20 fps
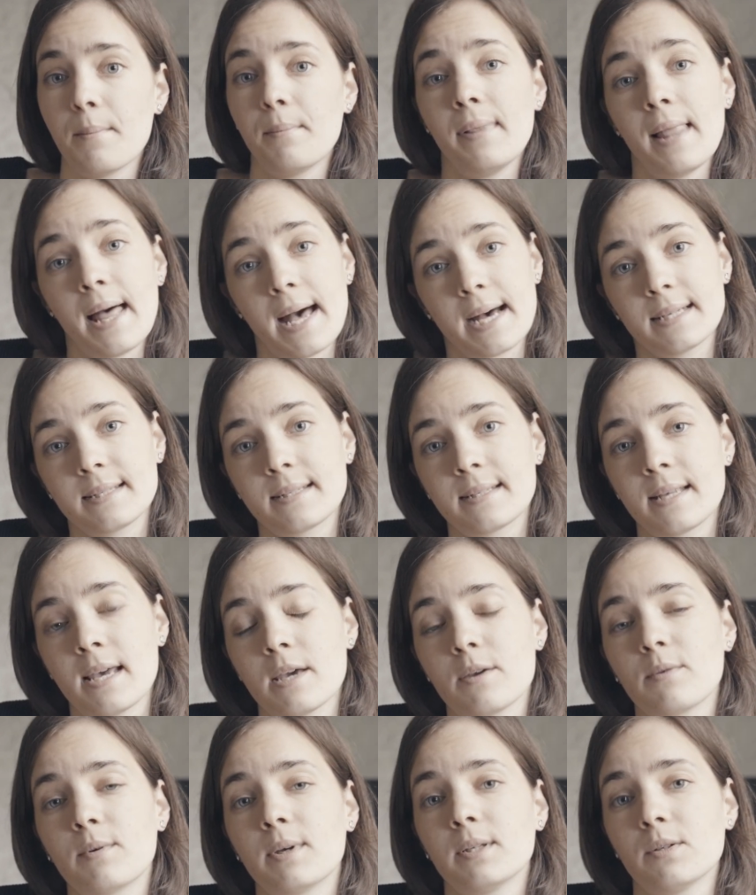
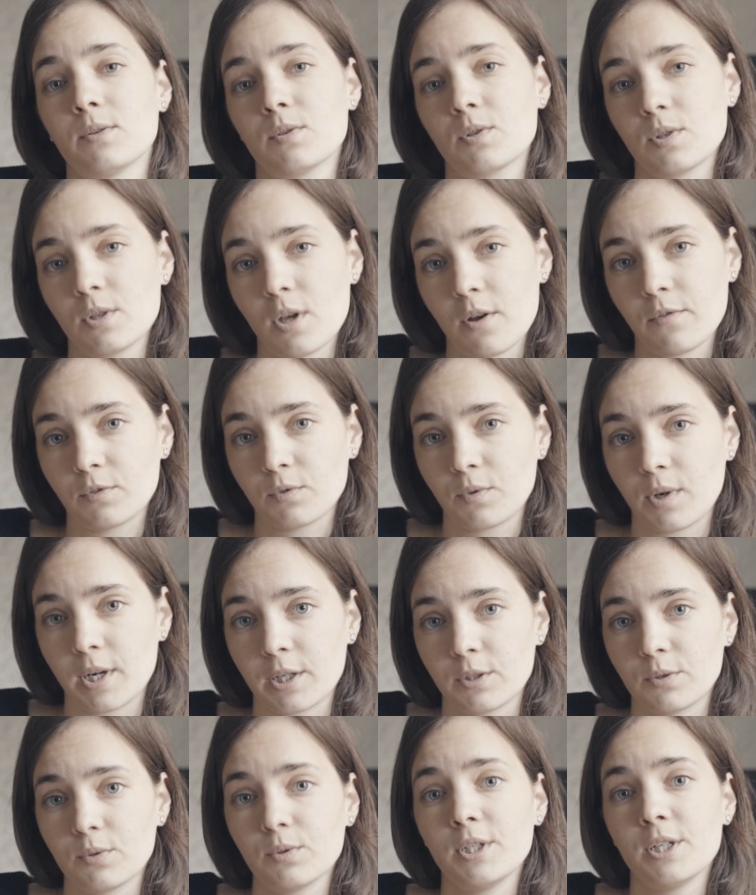Plus, you can use
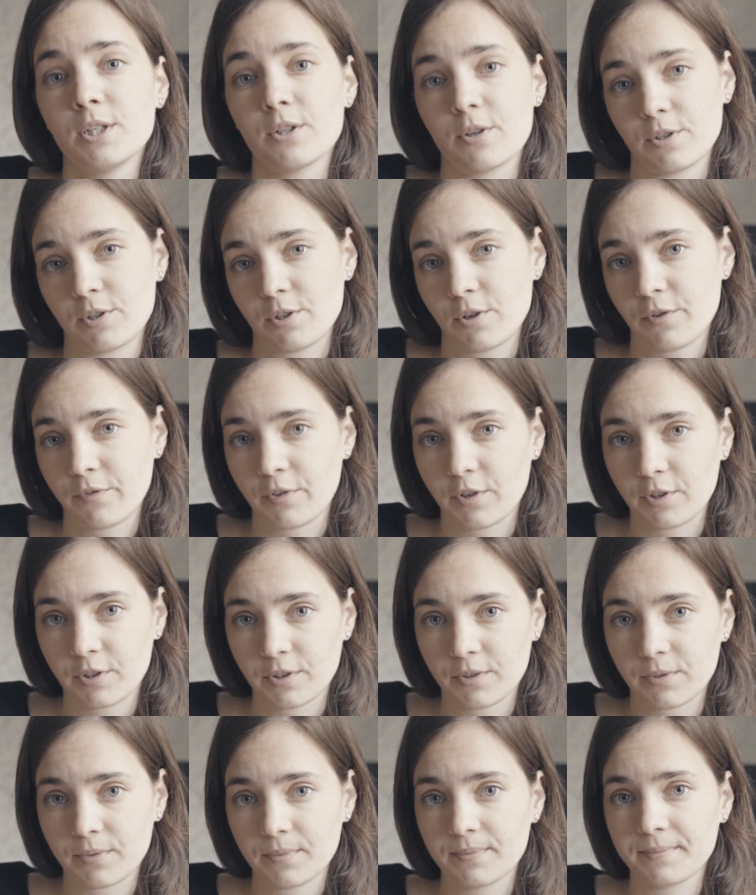software to denoise your photo.